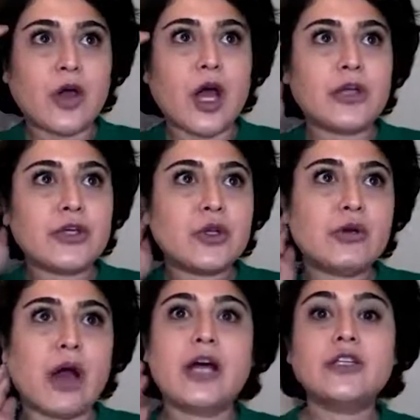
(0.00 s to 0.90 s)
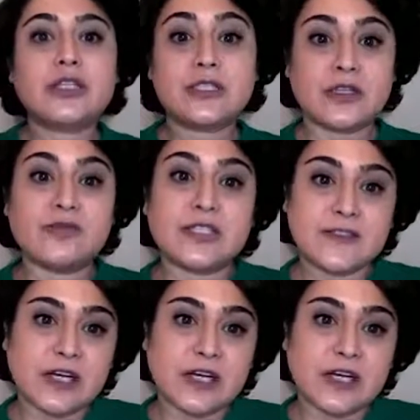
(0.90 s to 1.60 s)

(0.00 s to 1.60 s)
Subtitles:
hundreds of these